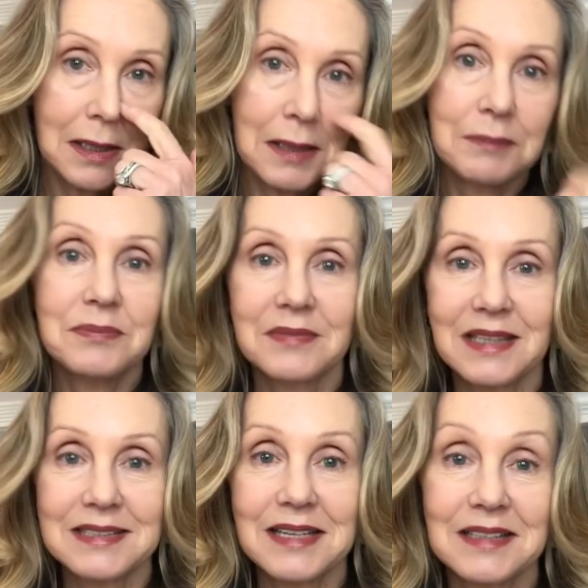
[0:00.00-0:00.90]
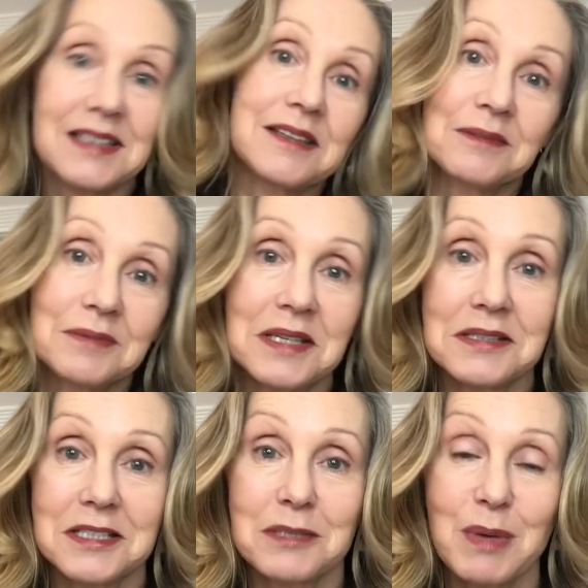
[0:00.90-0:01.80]
Um, that's the idea,
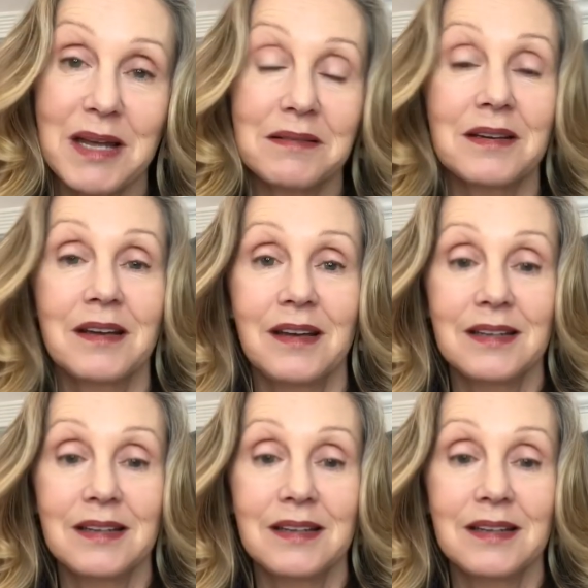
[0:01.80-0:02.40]
is to spend